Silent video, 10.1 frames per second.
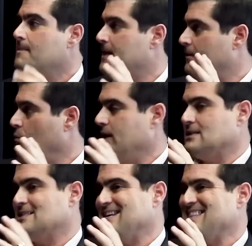that we
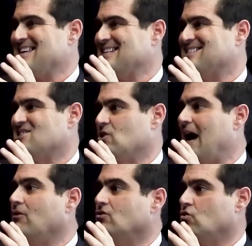can see things to
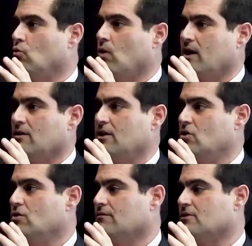out to where the
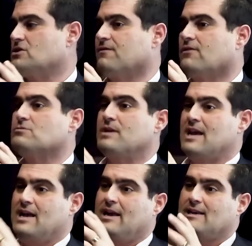universe first
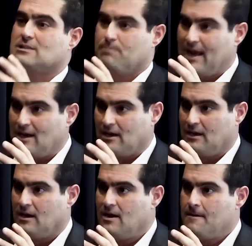began
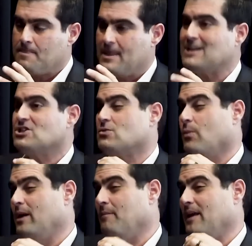expanding, not just
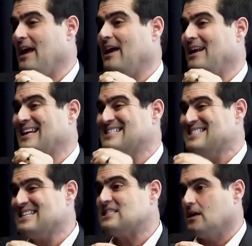when it began
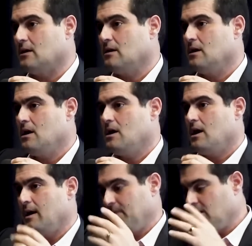existing.
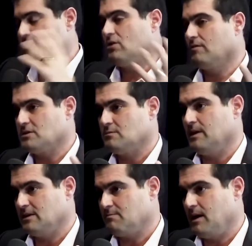And because the universe has
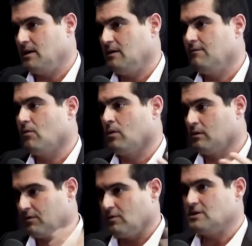been expanding for
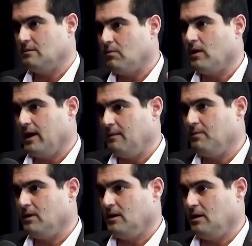thirteen point eight
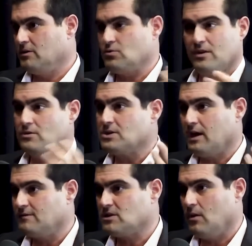billion years with no
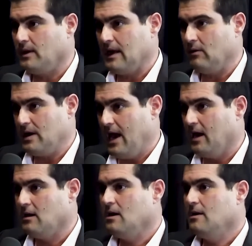sign of slowing down
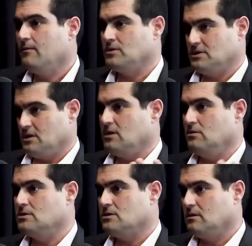yet, which is a
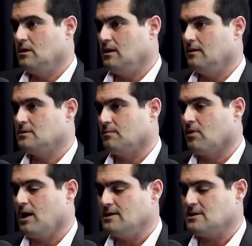huge uh,
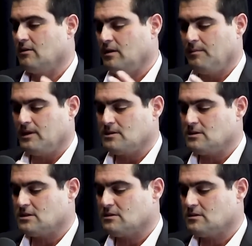surprise,
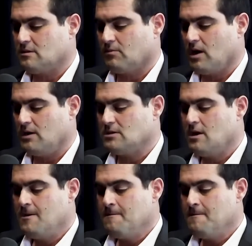serendipitous surprise,